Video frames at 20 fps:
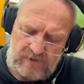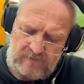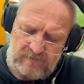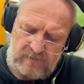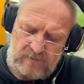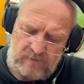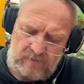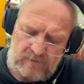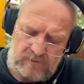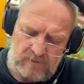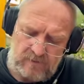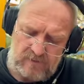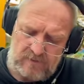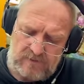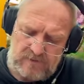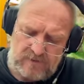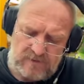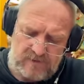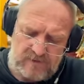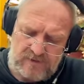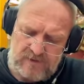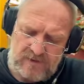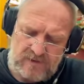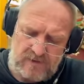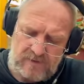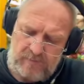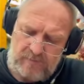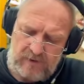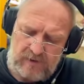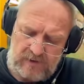it will just
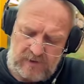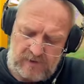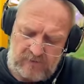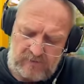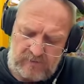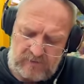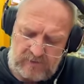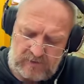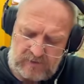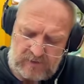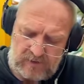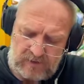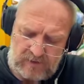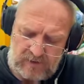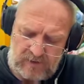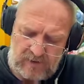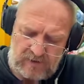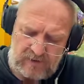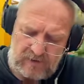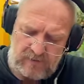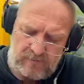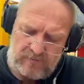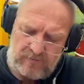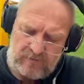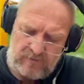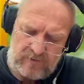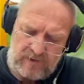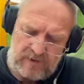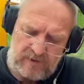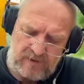disappear and another
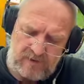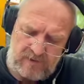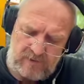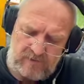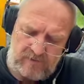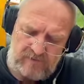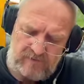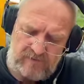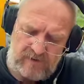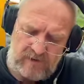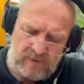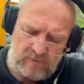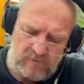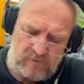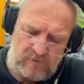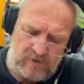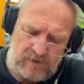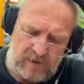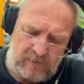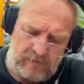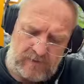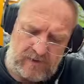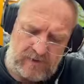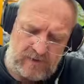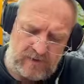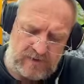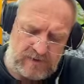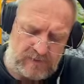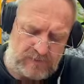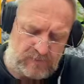brand new event will come
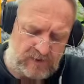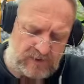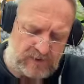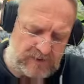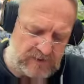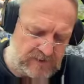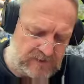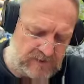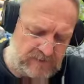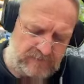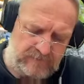in its place.